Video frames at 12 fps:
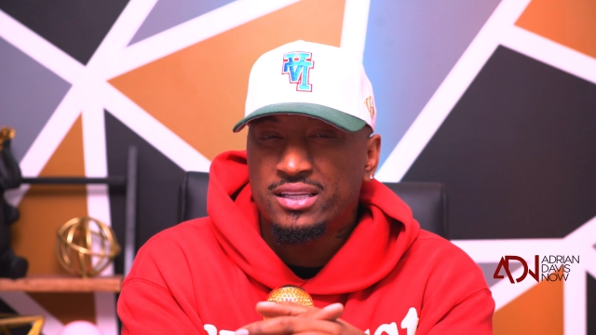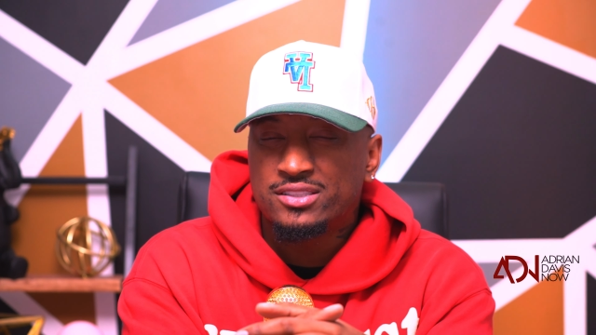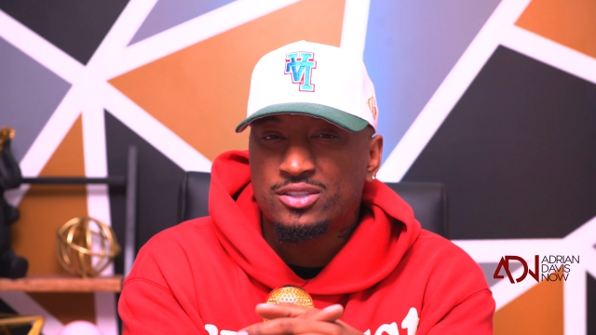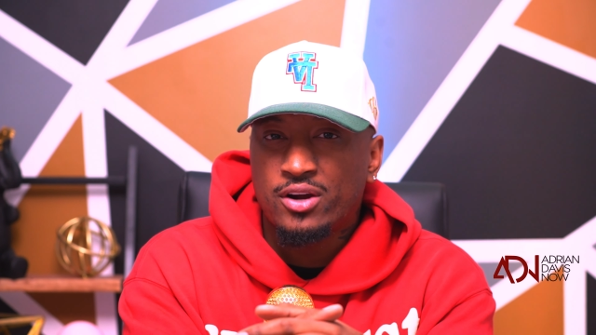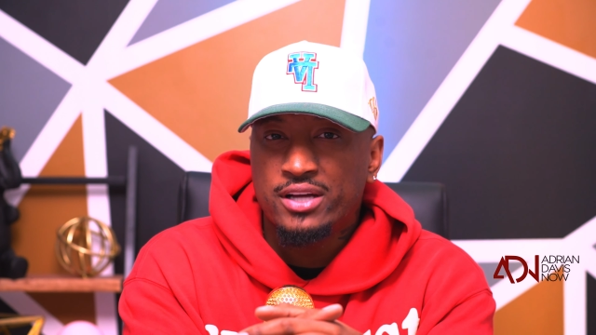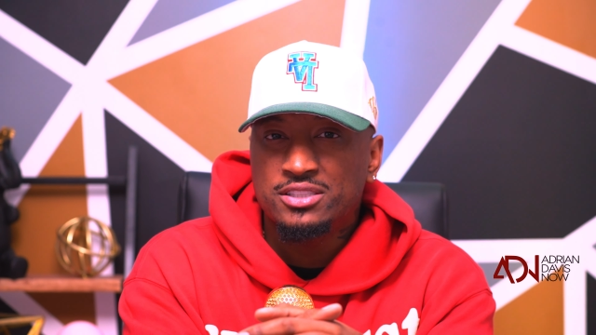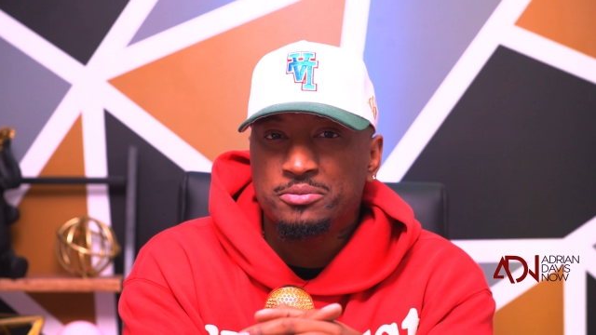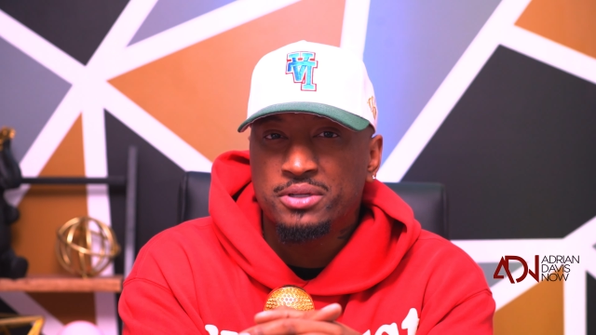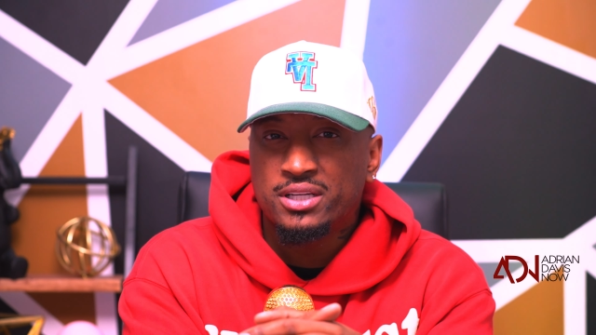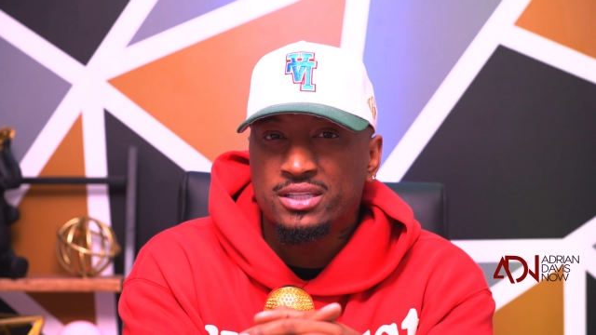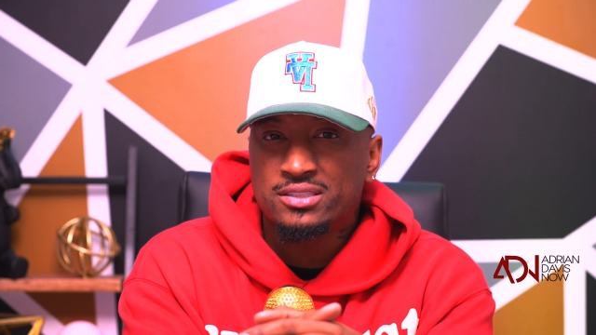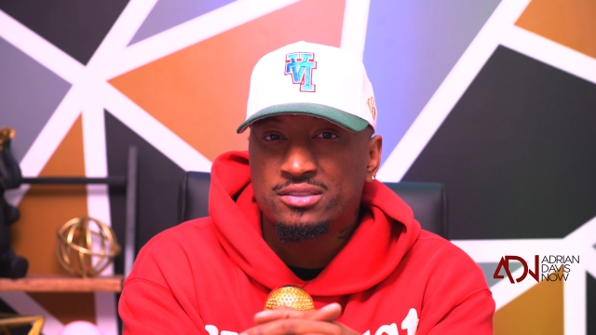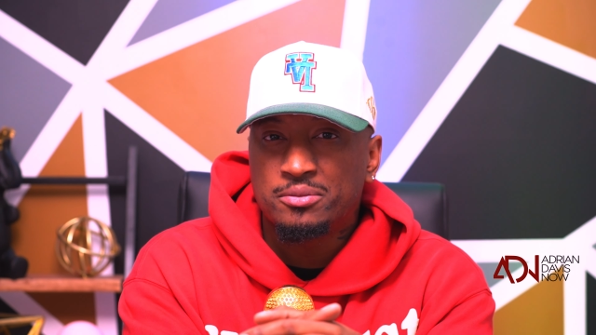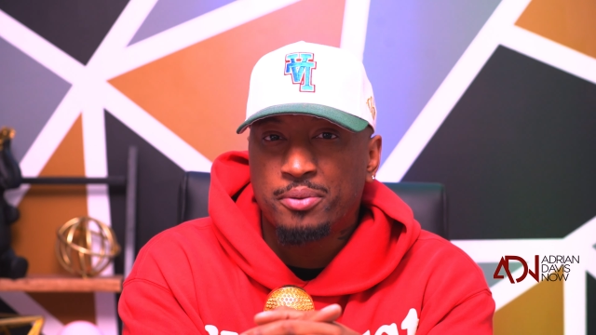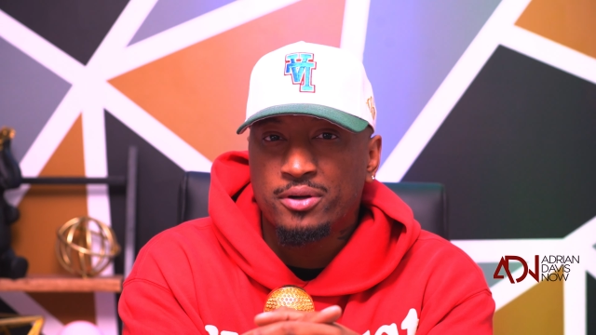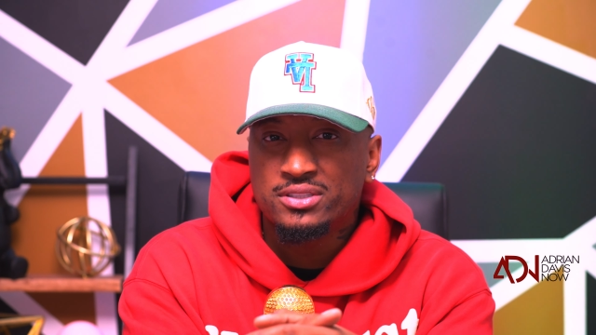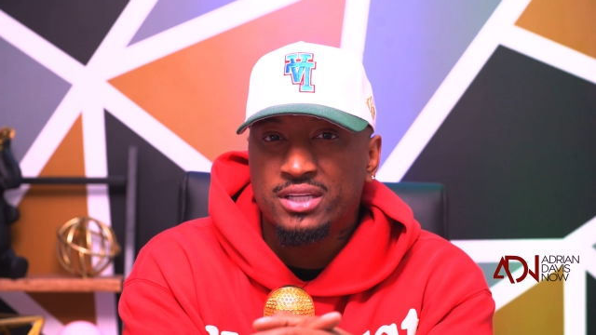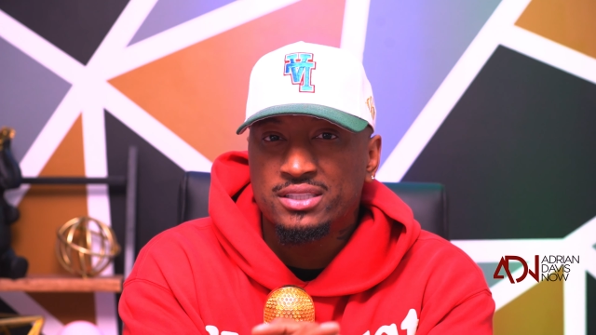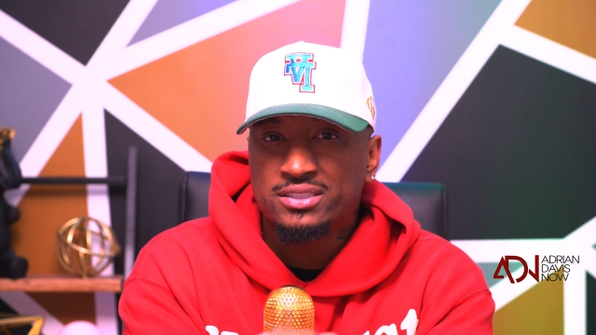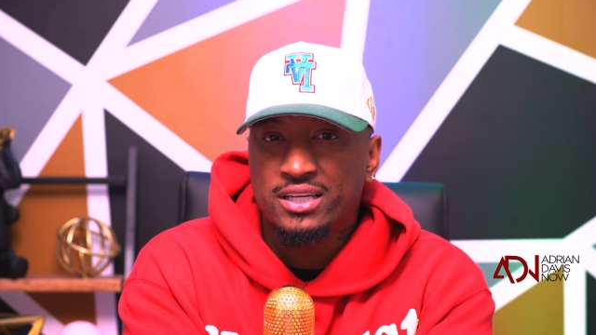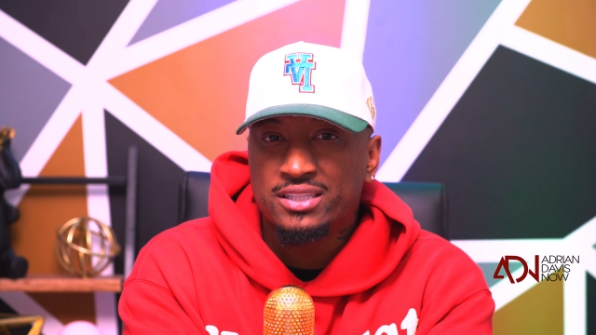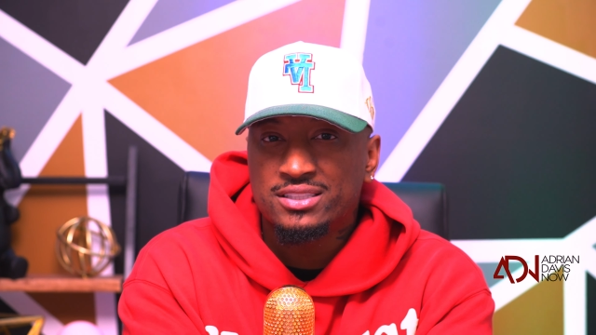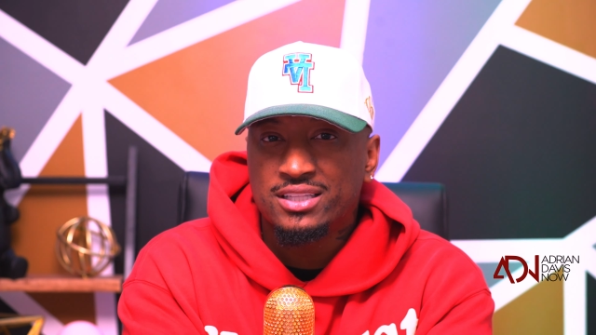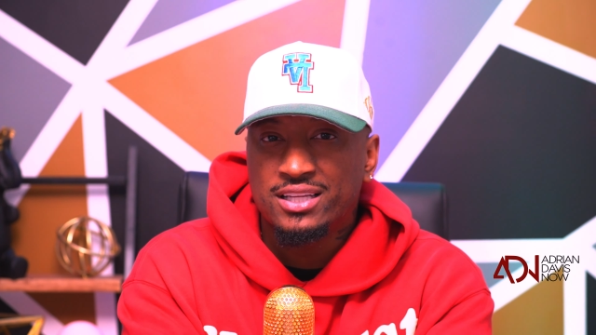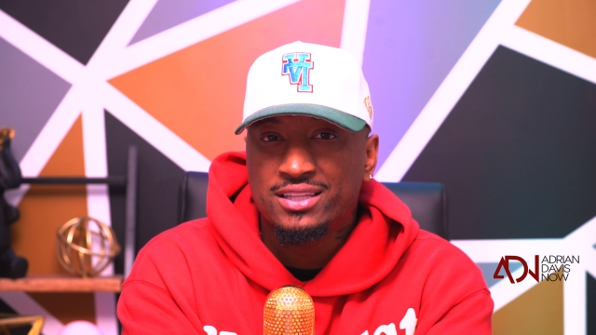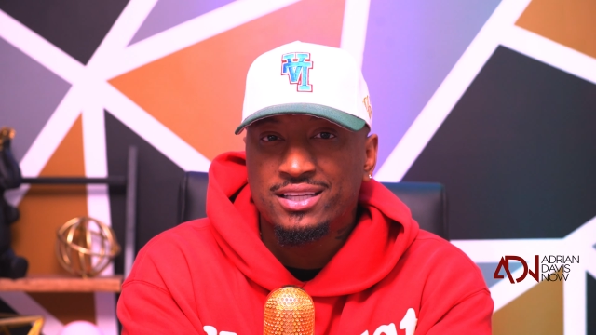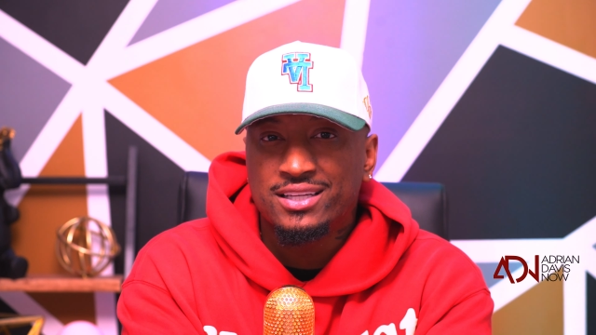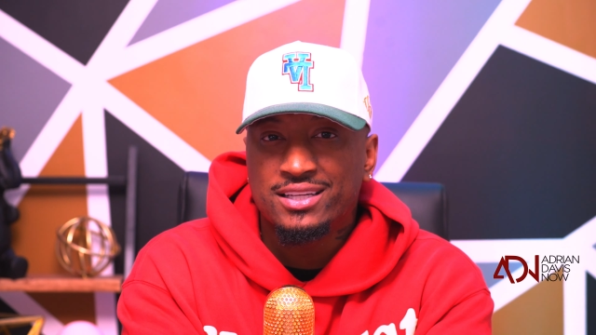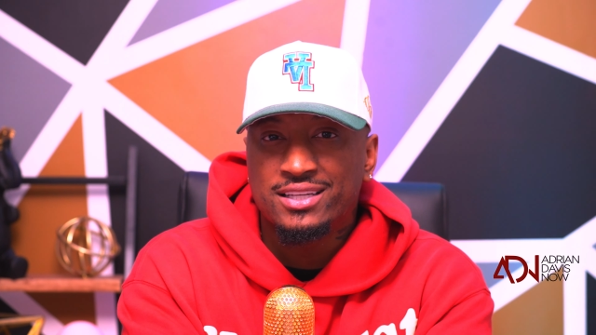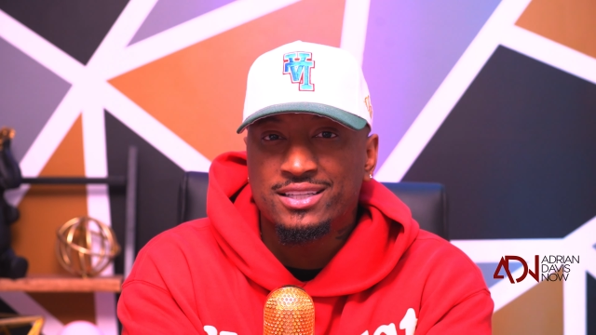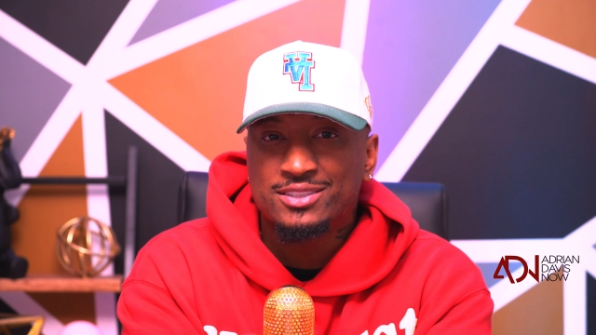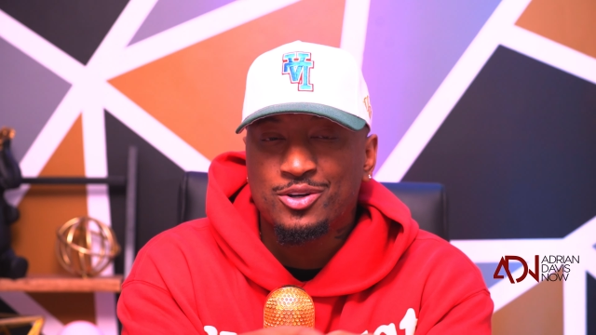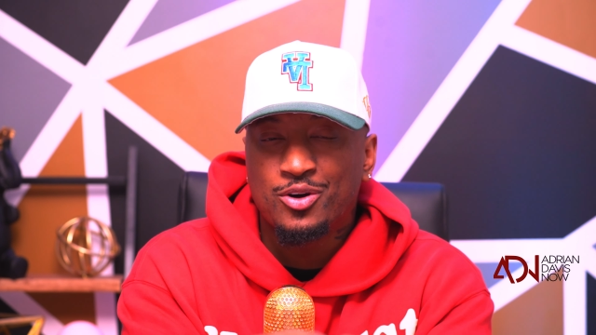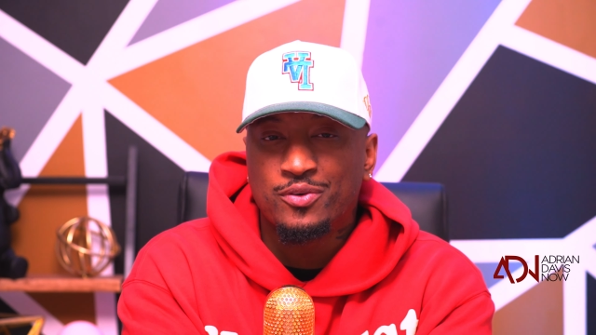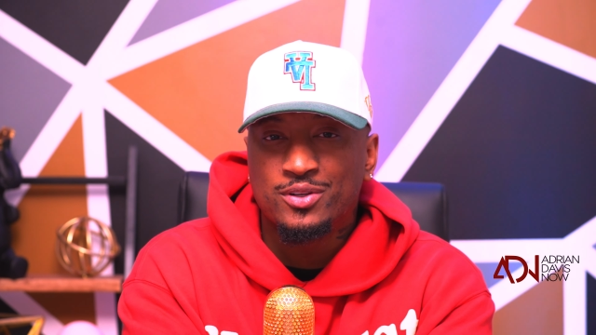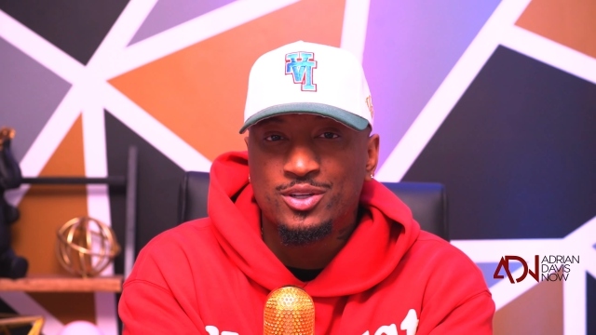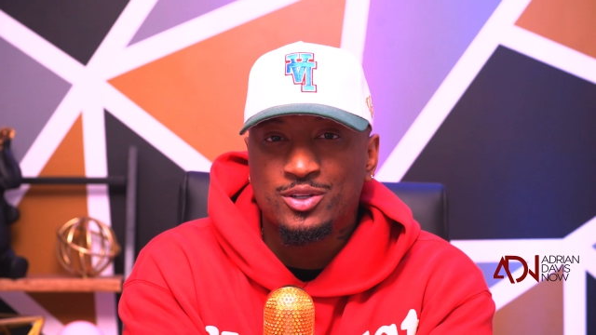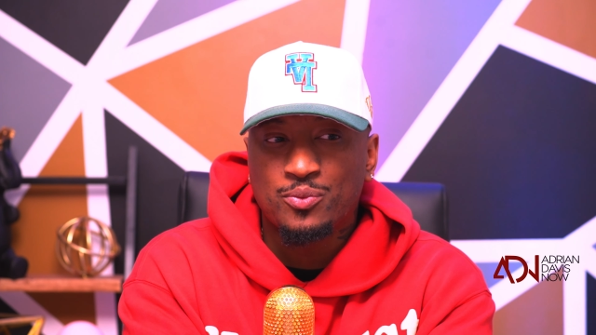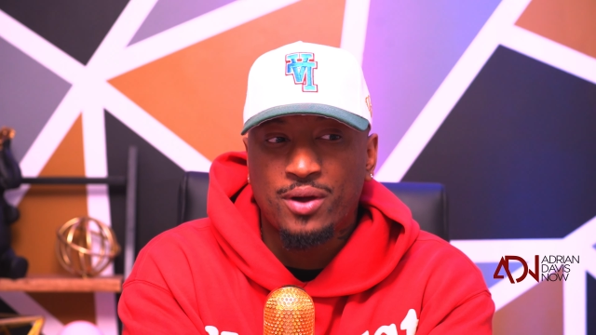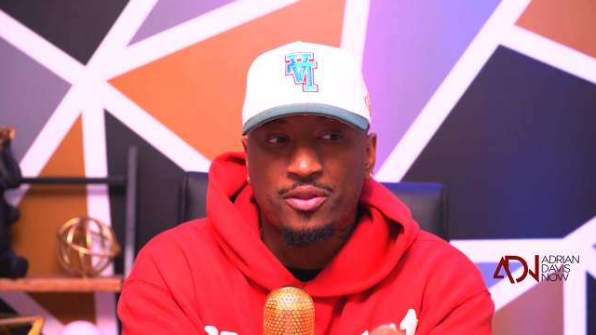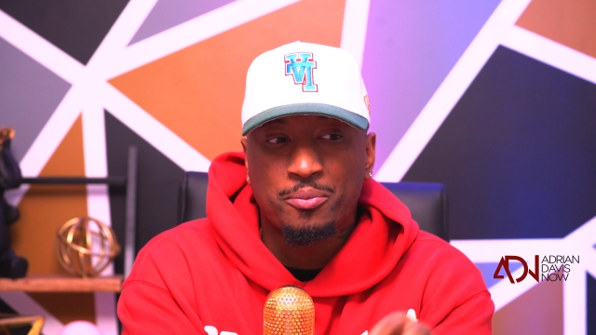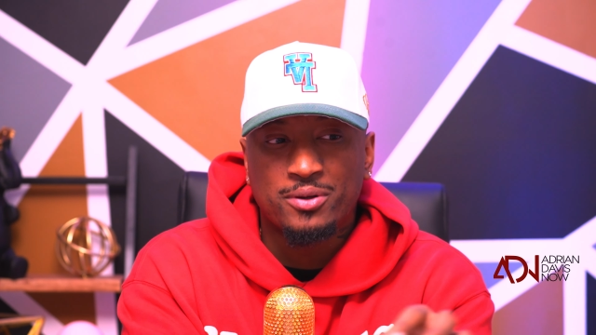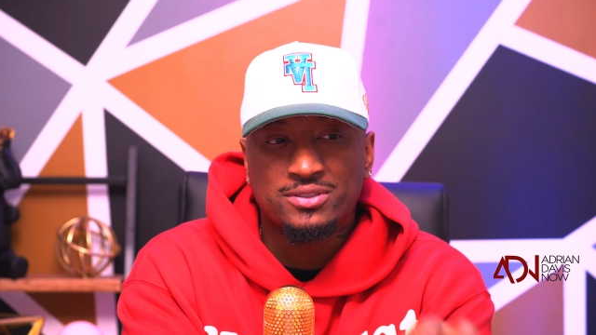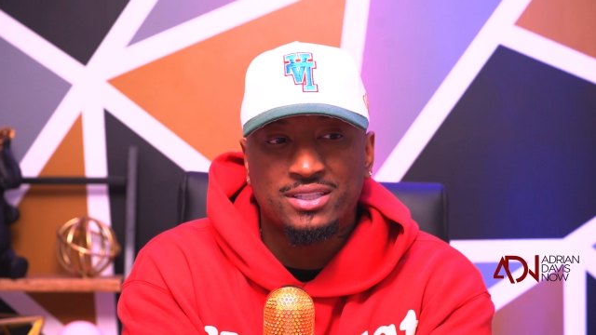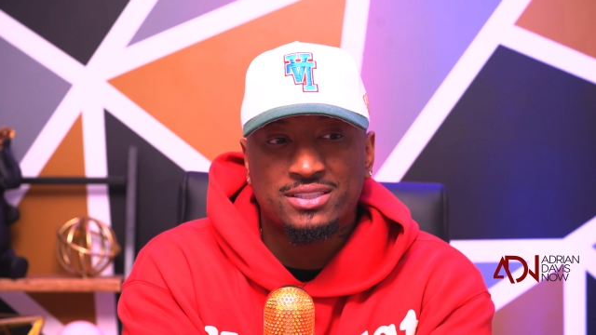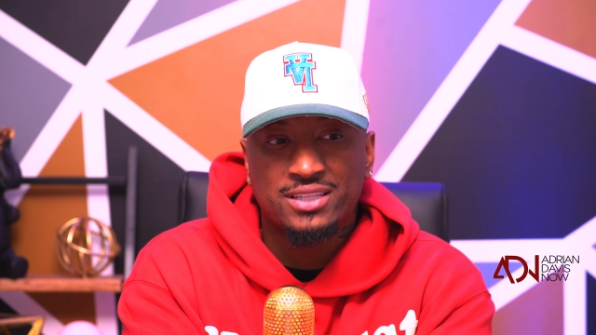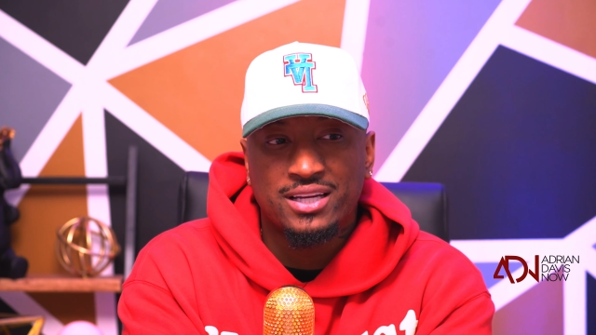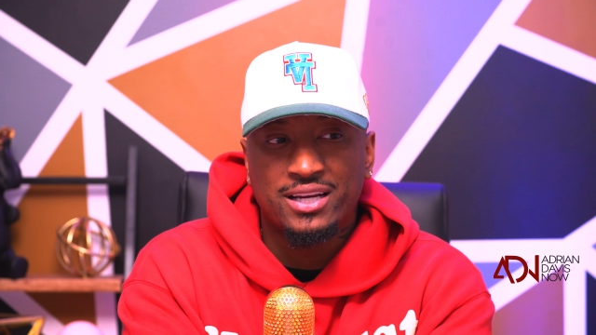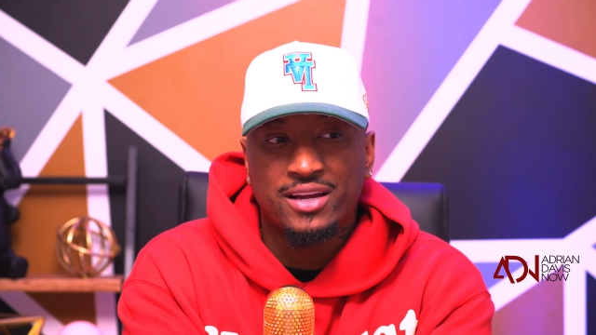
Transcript: it's crazy because the person that says nothing gets overlooked while the person that's saying